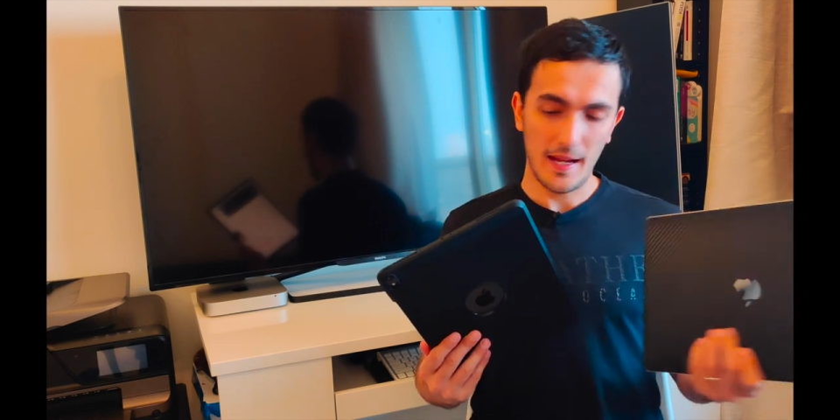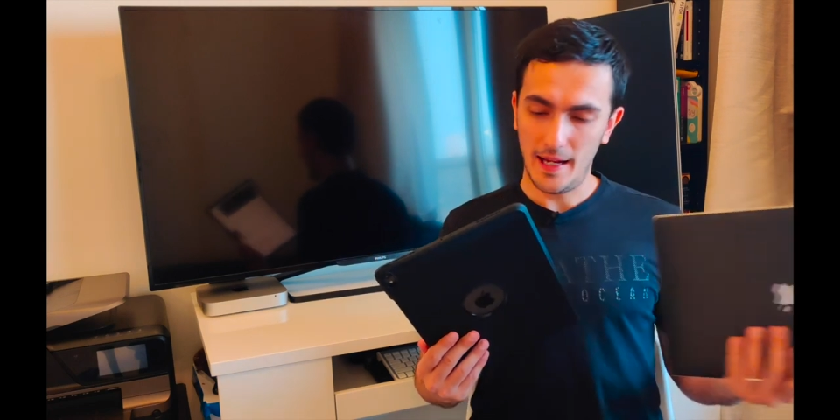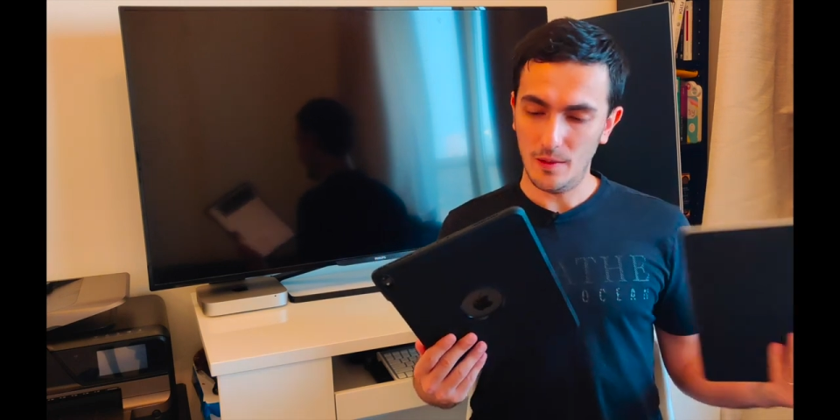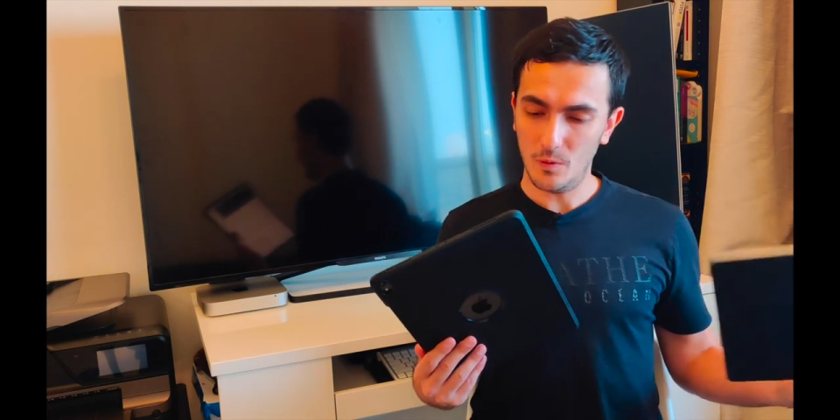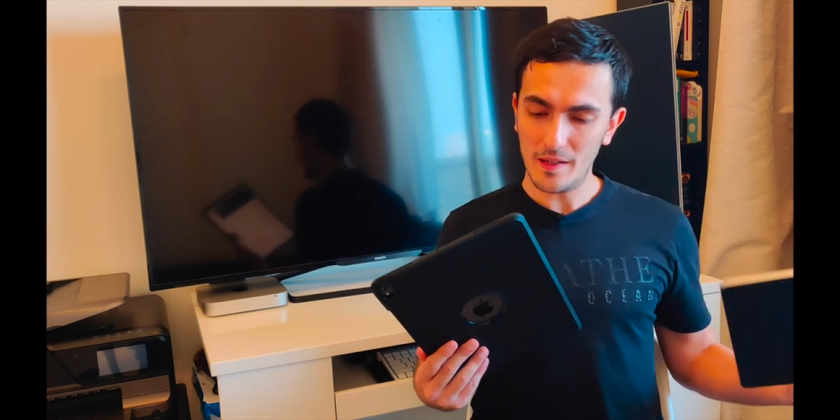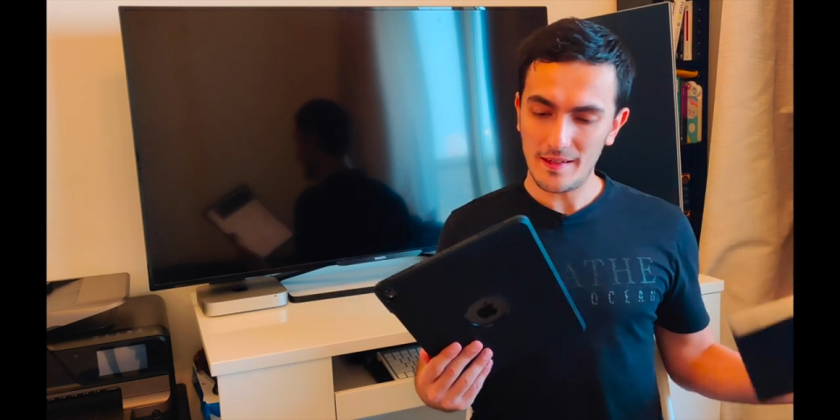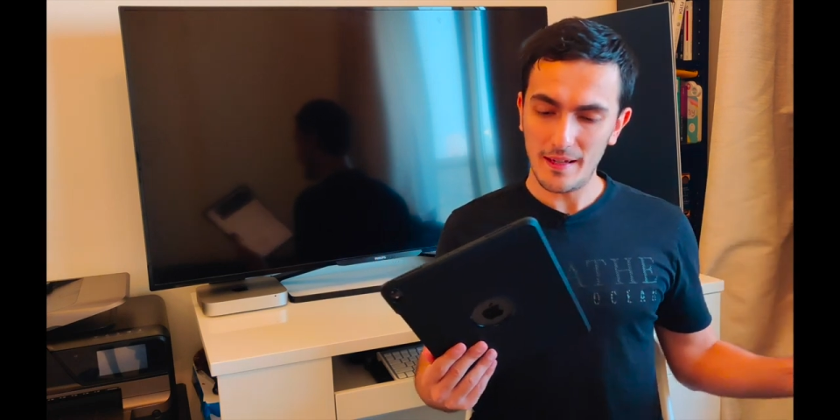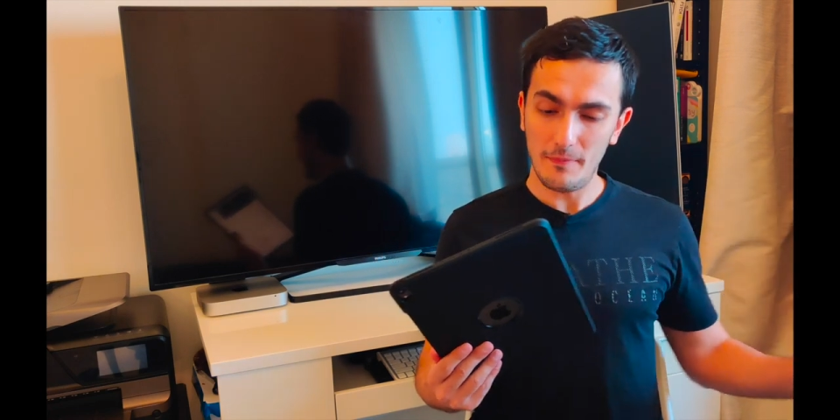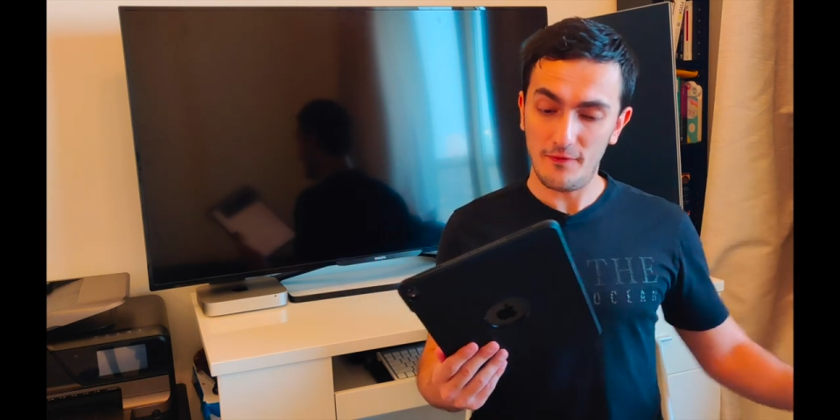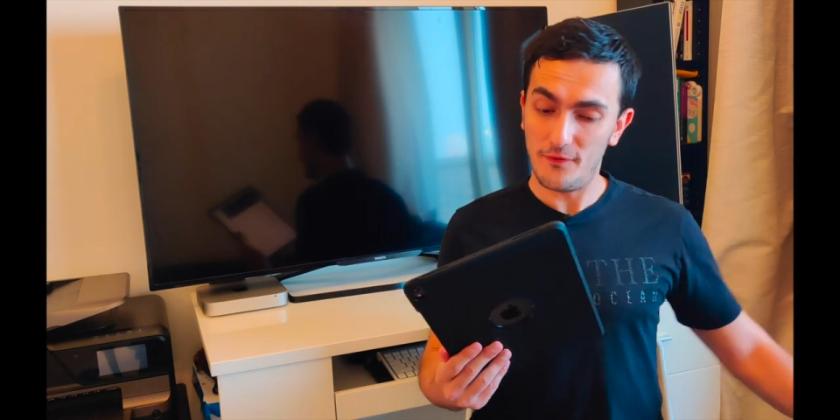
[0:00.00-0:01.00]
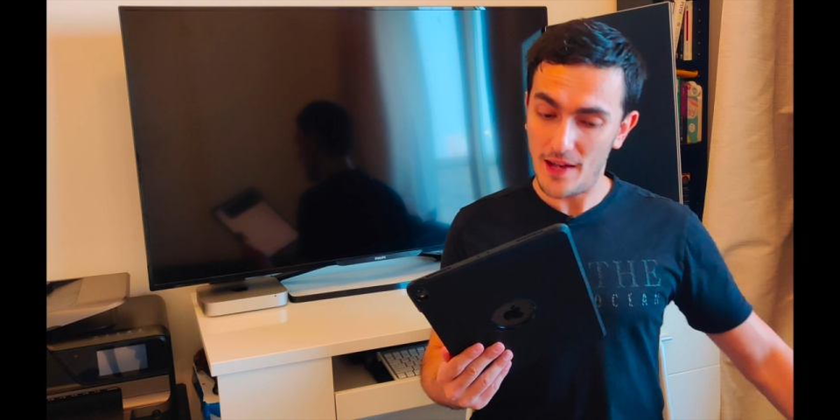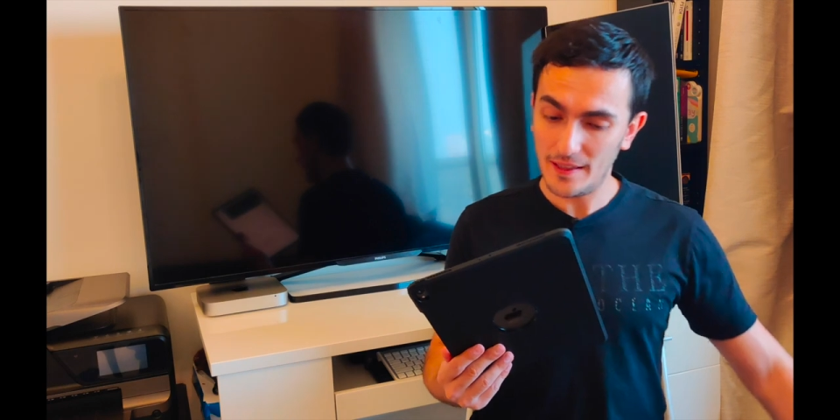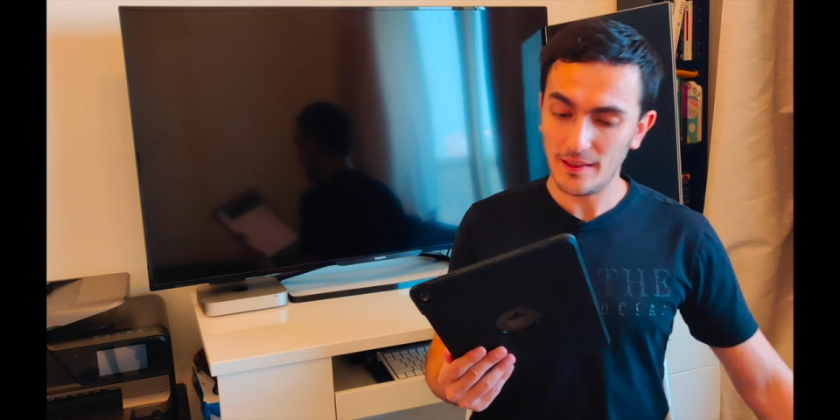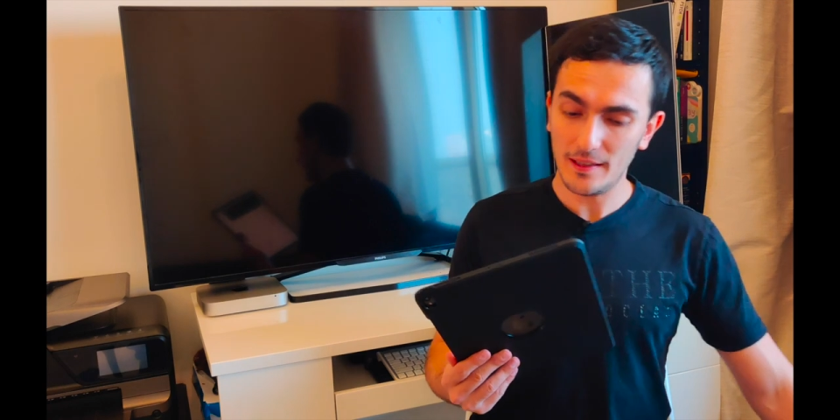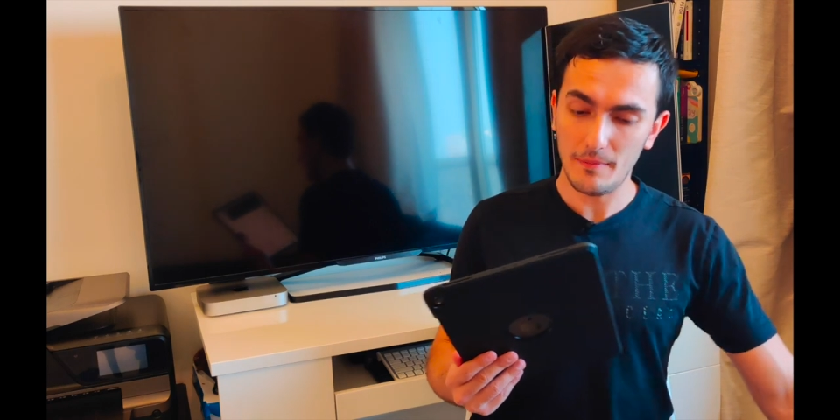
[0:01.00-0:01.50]
And once they
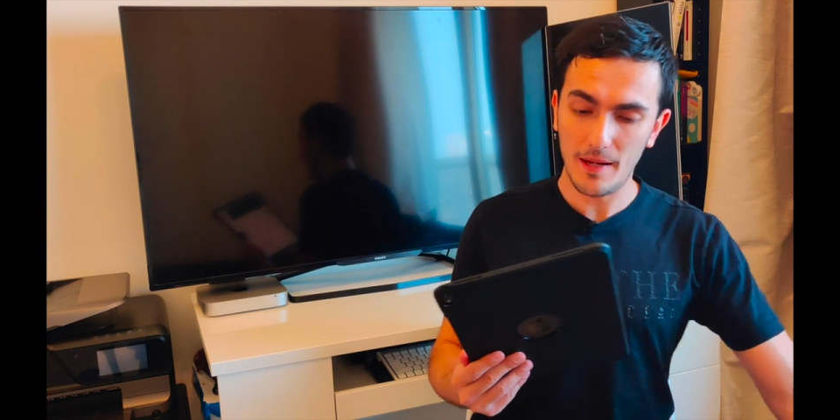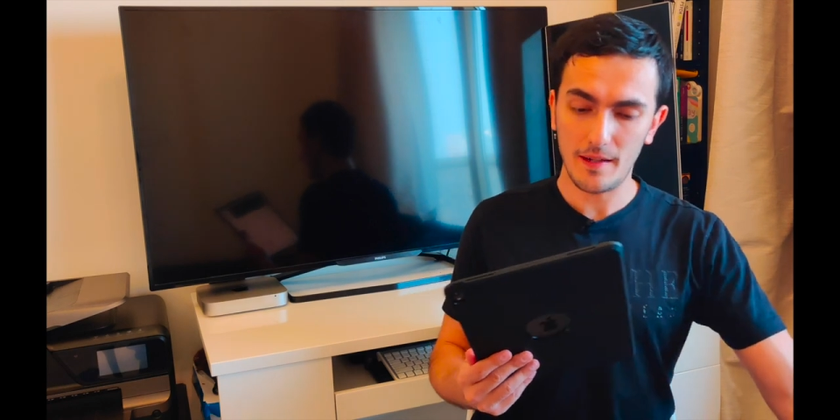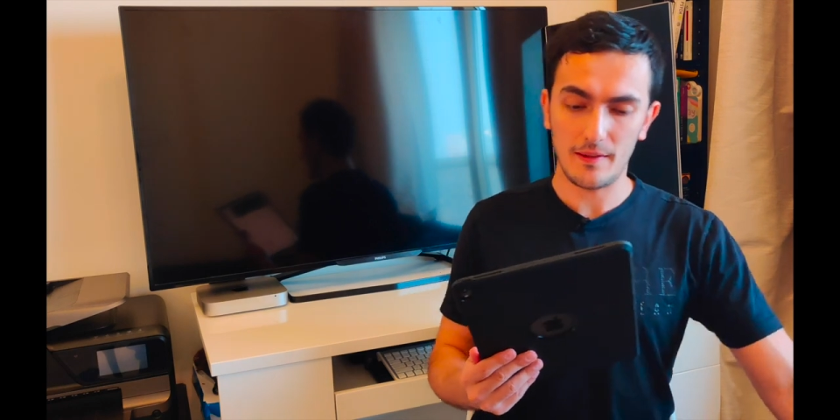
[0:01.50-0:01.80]
finally make